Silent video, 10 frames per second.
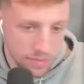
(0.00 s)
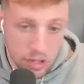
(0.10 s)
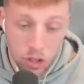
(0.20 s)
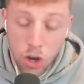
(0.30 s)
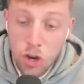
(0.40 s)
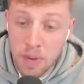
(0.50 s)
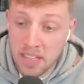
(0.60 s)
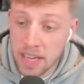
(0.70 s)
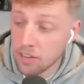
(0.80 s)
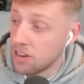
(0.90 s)
Tobi is
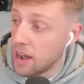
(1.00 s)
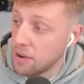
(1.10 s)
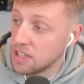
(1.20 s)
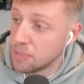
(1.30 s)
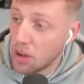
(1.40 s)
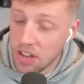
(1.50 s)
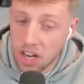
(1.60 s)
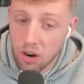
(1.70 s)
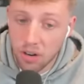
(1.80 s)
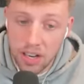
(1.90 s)
actually out in Dubai
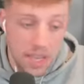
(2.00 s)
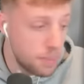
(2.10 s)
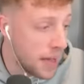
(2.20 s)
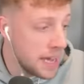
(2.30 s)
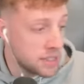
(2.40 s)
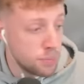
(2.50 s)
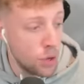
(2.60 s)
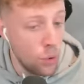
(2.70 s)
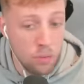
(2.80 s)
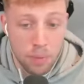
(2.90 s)
currently, paying to
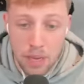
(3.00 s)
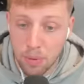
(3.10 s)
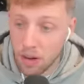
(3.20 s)
poo on people,